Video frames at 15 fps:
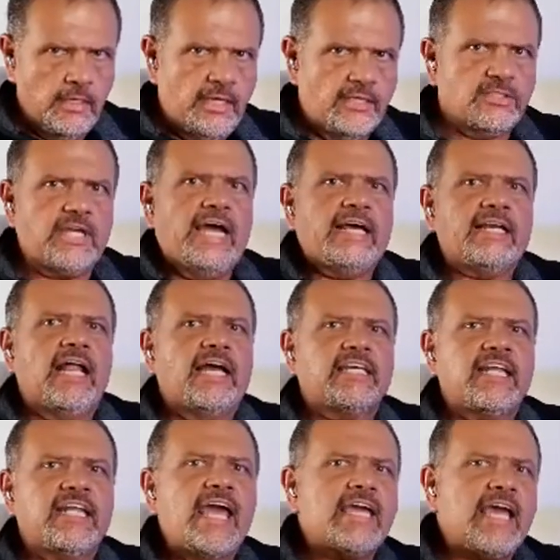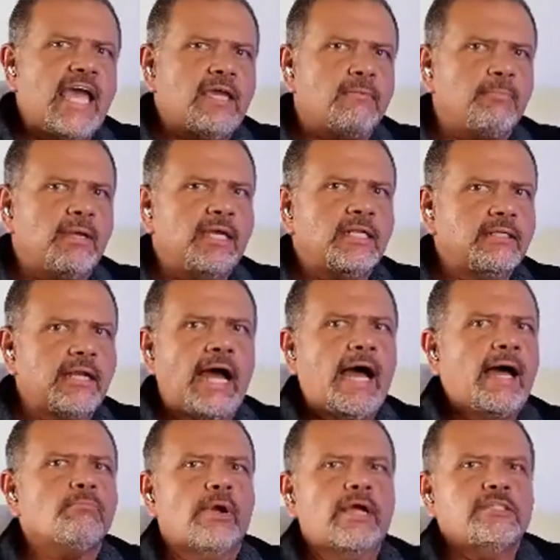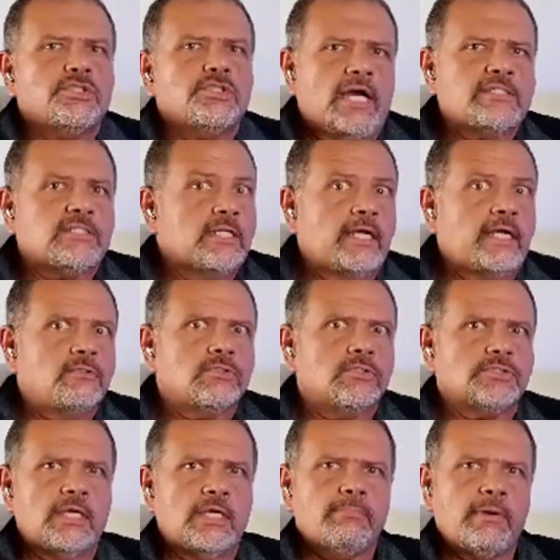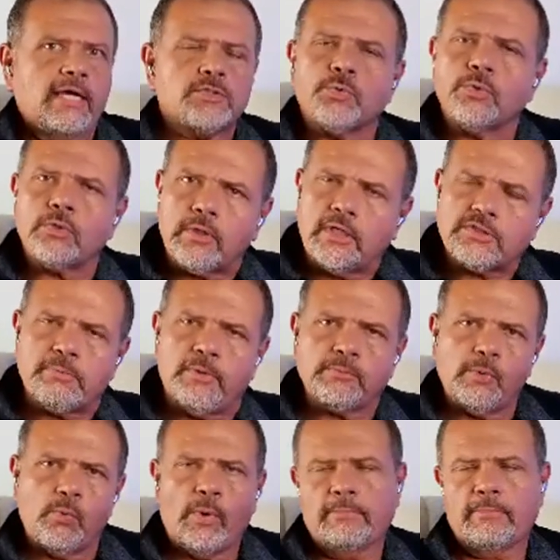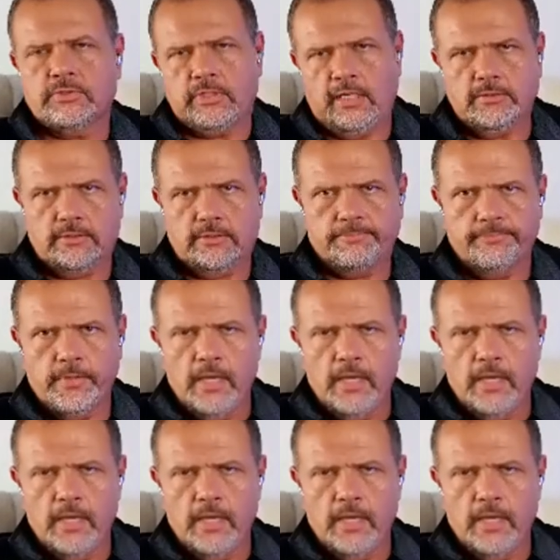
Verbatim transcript: It's kind of like an AA meeting. I'm Brett Johnson. I use the same password across multiple websites.